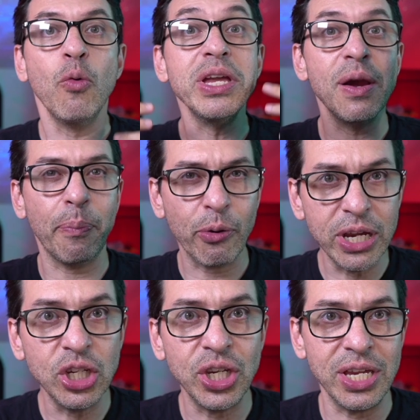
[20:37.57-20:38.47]
we
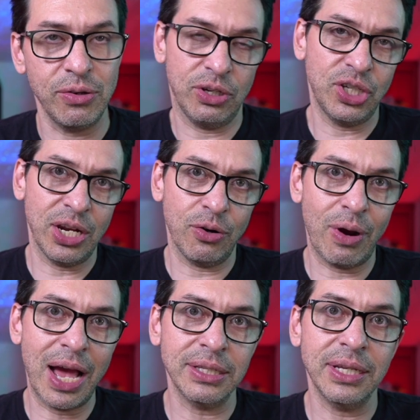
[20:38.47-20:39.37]
appreciate your
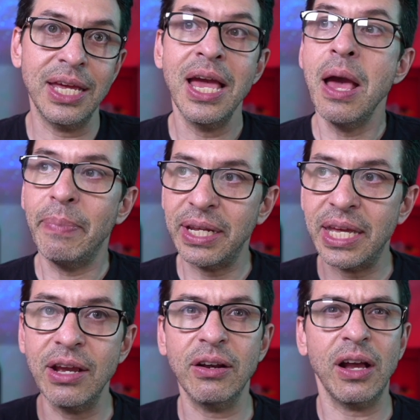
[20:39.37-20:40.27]
generosity but
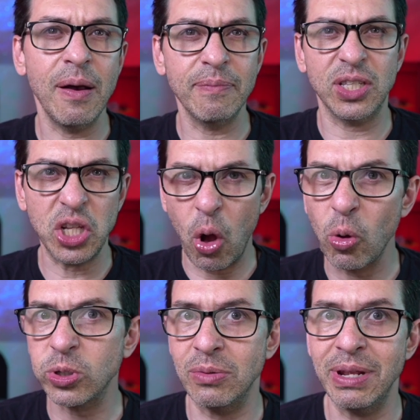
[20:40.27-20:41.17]
here comes an
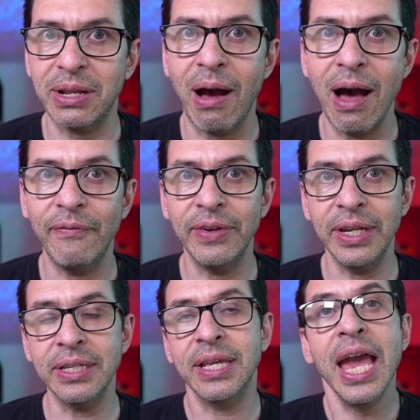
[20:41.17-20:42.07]
ultimate
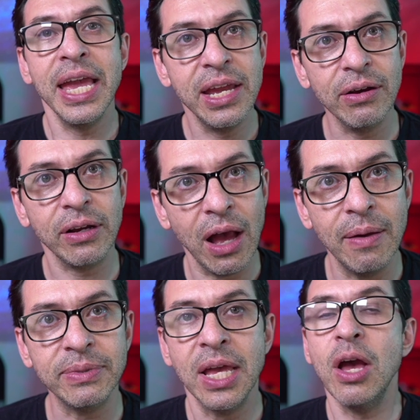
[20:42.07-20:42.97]
confidence here
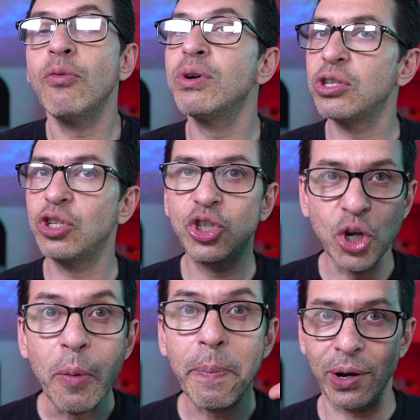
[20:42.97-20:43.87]
comes with
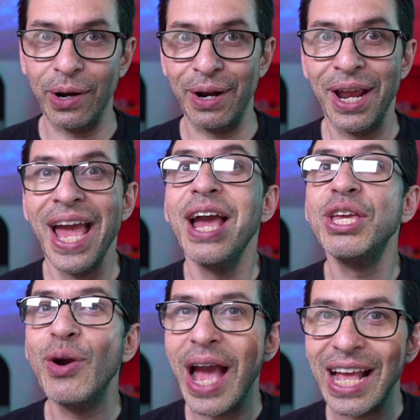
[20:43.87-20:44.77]
jupiter
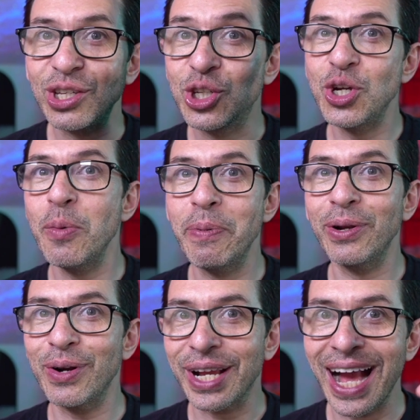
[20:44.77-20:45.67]
you had
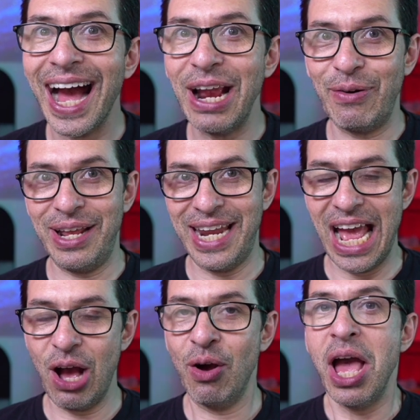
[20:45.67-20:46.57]
jupiter and chiron
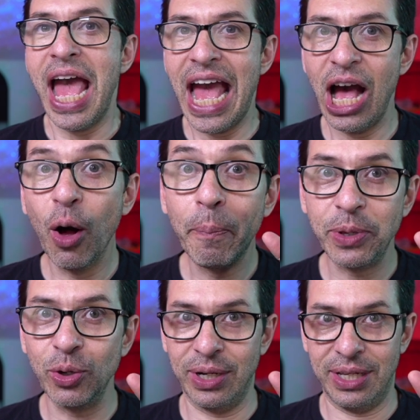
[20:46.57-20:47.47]
now help
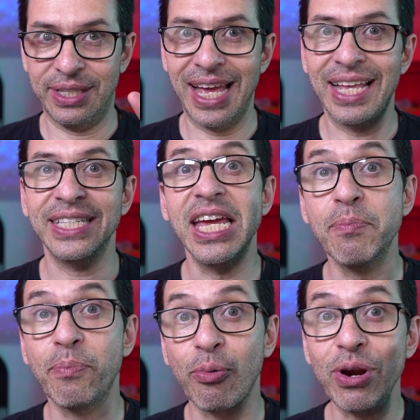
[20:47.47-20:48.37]
you in a sense
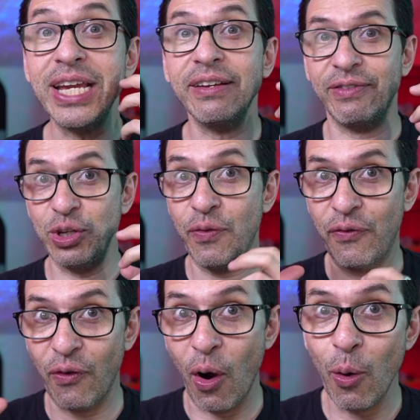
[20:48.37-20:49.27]
and bring you
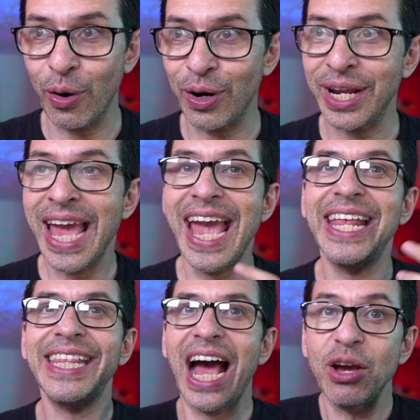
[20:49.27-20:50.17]
forward
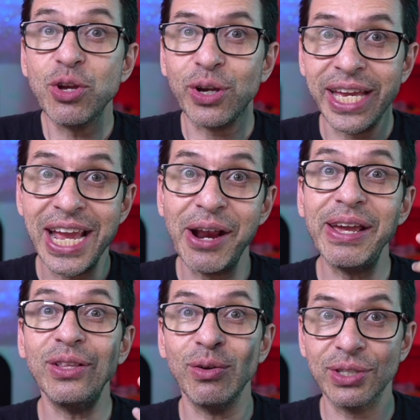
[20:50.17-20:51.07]
and now you're
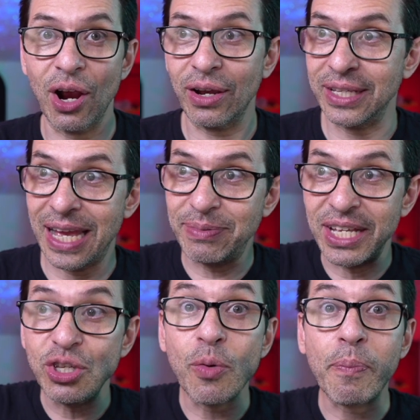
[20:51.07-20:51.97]
carrying those archetypes
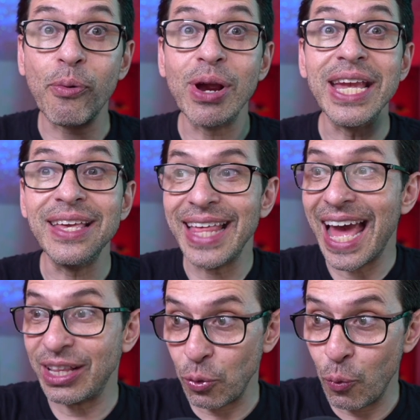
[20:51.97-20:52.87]
and you're bringing seeing
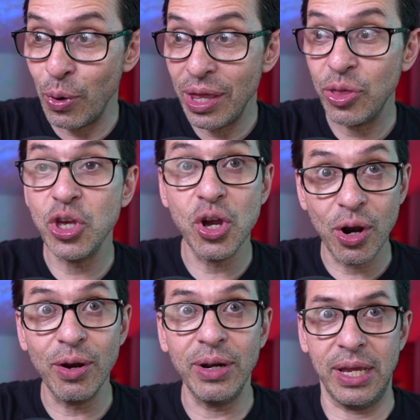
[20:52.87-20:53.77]
that with
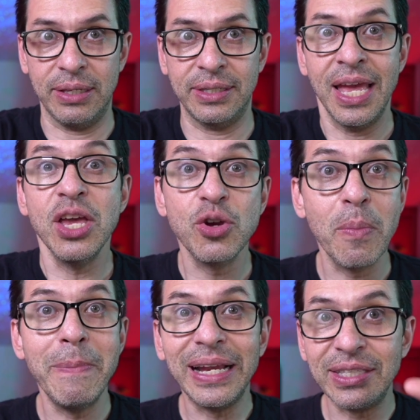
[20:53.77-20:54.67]
Uranus. You're
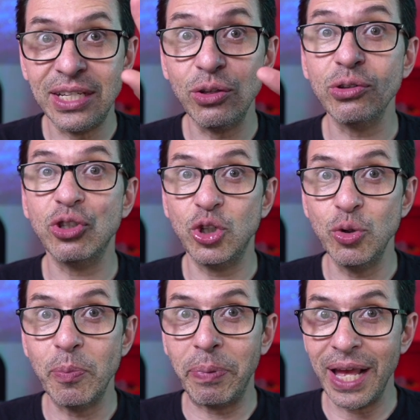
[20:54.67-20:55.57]
mixing those
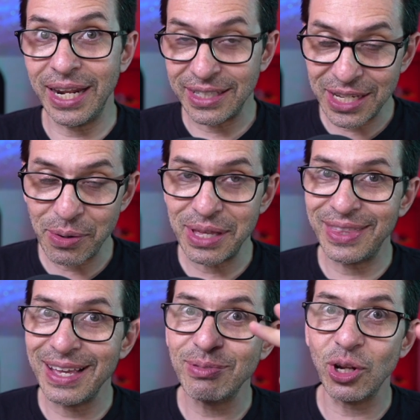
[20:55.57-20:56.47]
two planetary
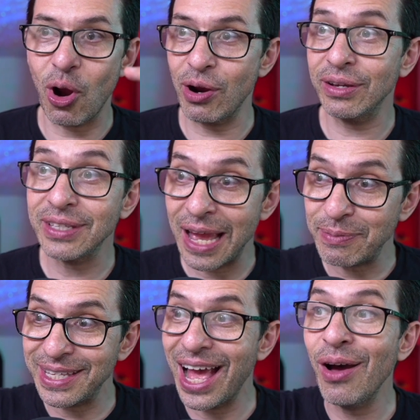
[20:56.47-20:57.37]
themes and
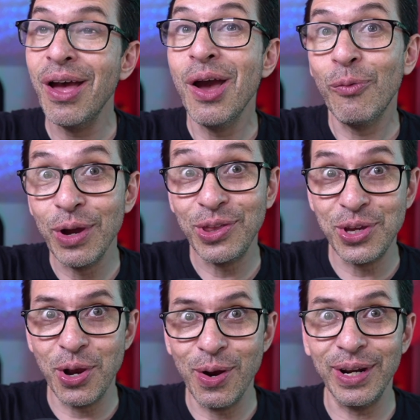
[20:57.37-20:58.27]
archetypes now with
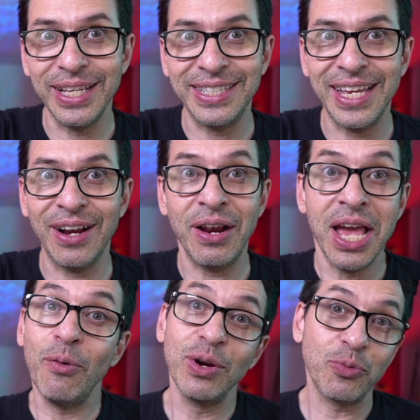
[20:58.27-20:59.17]
Uranus here,
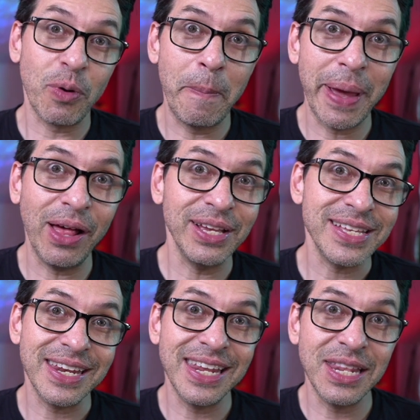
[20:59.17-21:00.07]
with
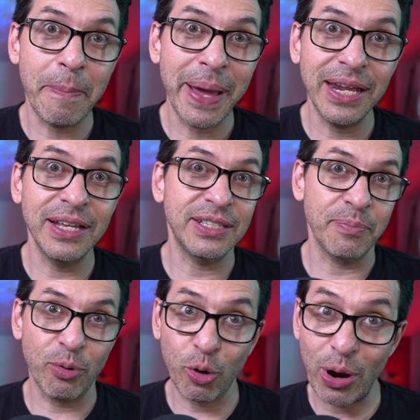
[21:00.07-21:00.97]
rebellion and independence
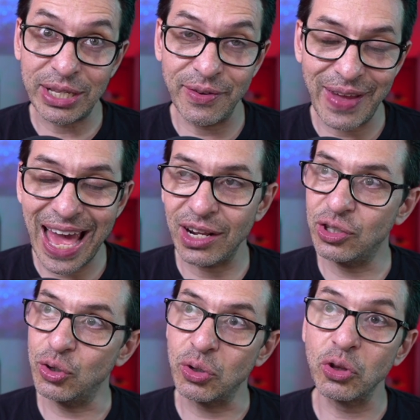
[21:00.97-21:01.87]
and progressive
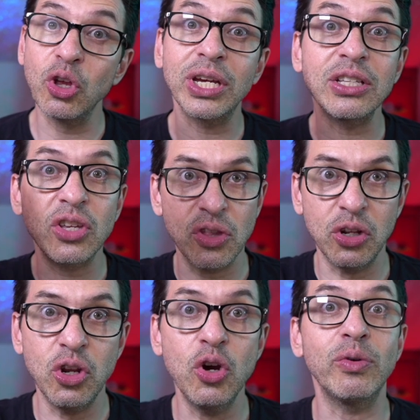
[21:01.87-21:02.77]
attitude and looking to the
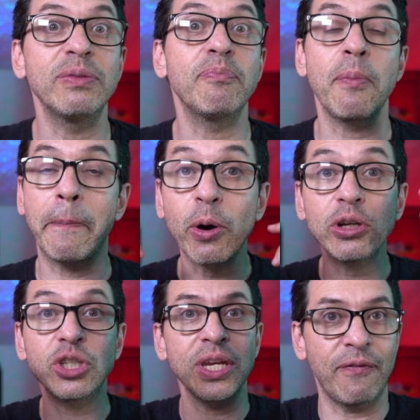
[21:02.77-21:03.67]
new and pushing